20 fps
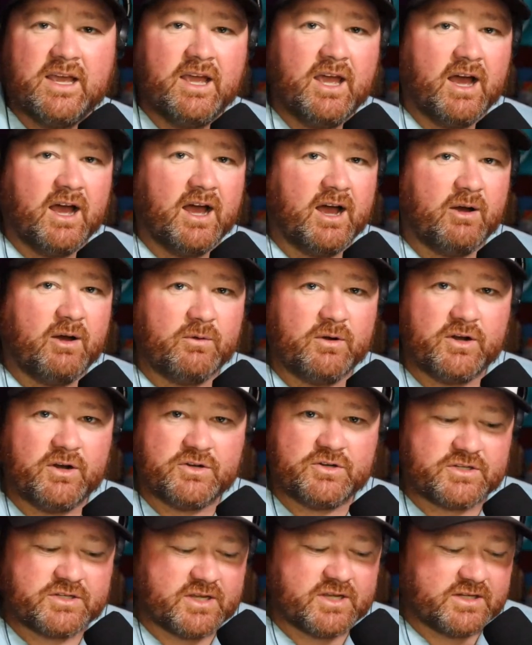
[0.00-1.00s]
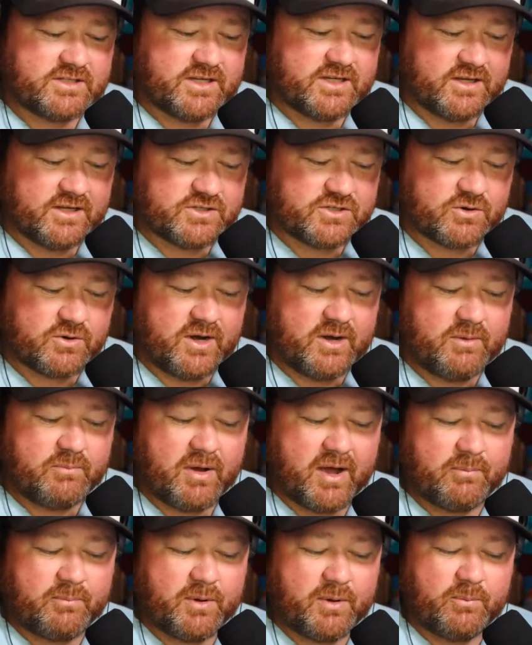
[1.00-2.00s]
where you're just going to see a screen
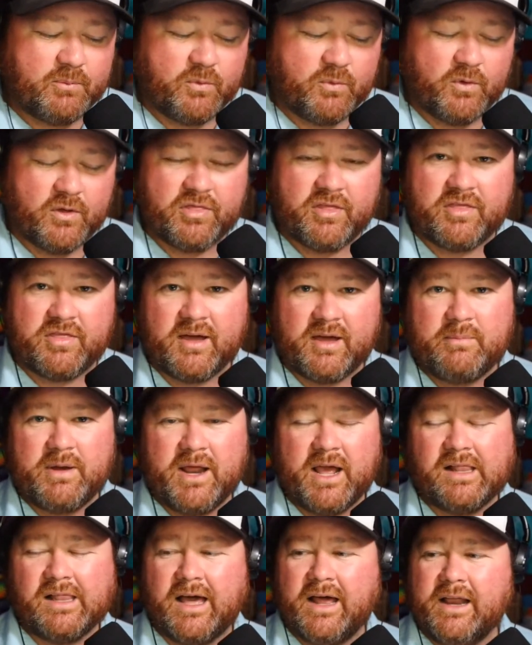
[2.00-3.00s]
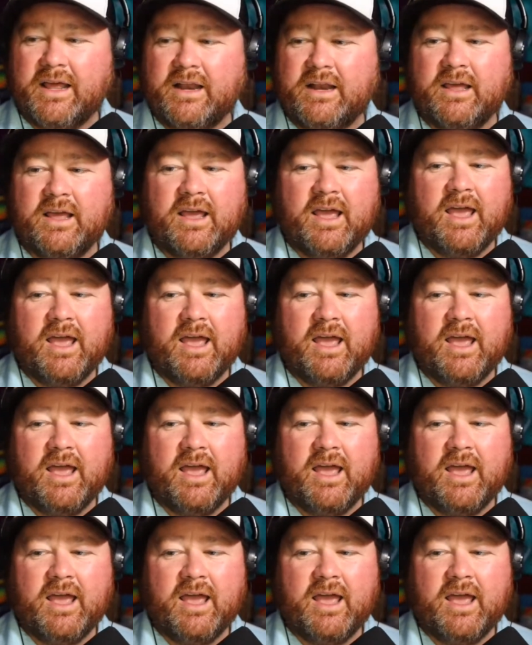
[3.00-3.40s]
pop up with the thumbnail on it.